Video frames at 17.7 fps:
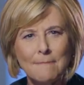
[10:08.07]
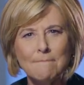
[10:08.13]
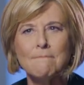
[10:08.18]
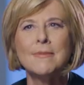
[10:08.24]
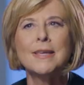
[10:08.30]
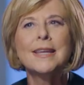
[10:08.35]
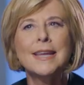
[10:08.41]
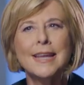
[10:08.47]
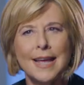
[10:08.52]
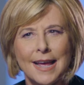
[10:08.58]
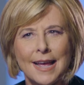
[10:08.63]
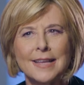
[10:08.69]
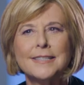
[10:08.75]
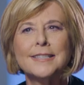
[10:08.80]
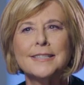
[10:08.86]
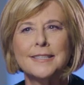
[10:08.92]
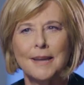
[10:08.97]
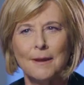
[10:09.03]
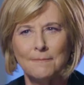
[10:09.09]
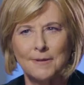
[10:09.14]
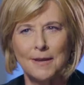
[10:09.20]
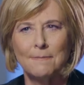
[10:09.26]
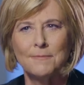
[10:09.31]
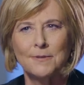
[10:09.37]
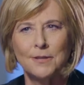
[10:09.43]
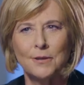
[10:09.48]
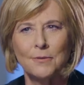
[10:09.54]
media has stepped
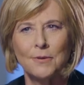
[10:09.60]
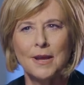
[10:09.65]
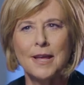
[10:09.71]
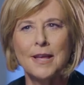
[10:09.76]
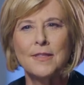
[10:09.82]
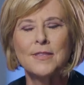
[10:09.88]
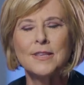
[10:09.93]
up to.